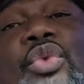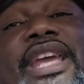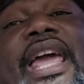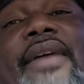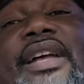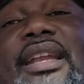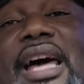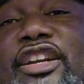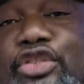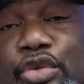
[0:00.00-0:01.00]
We have a
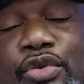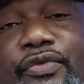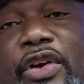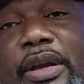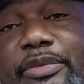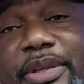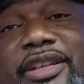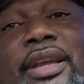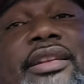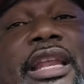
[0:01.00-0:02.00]
lot of true freshmen
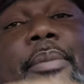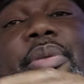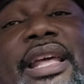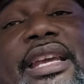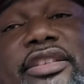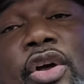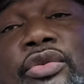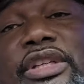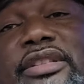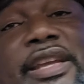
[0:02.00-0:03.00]
that plays
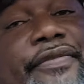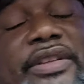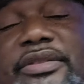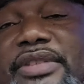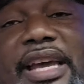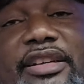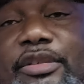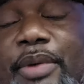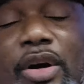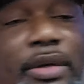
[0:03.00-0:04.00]
on the defensive side of
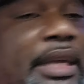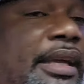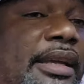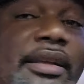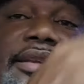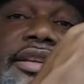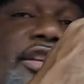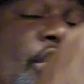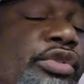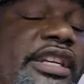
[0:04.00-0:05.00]
the ball.
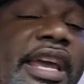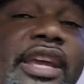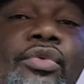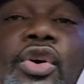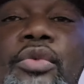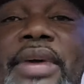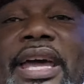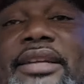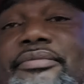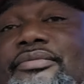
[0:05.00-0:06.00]
Coach Kane
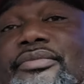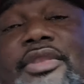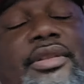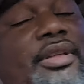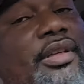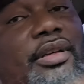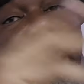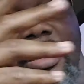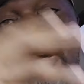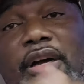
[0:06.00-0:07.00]
Wommak,
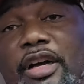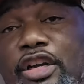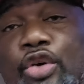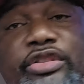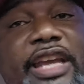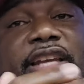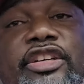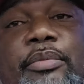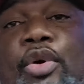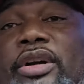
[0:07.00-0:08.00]
Coach
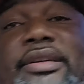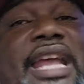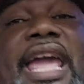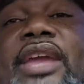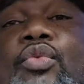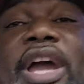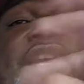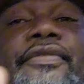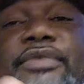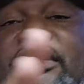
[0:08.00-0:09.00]
Kalen DeBoer, they ain't
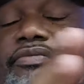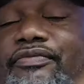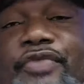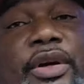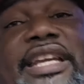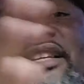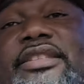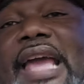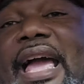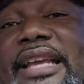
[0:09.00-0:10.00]
waiting for
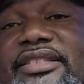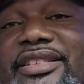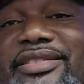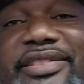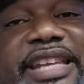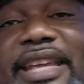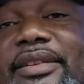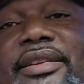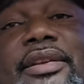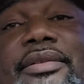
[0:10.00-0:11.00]
these guys to sit
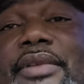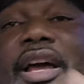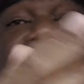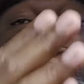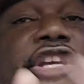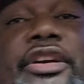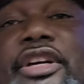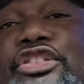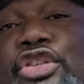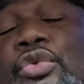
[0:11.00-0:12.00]
a year
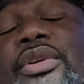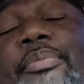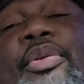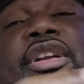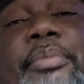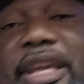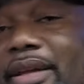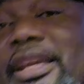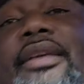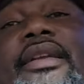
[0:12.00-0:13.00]
or two to put them in.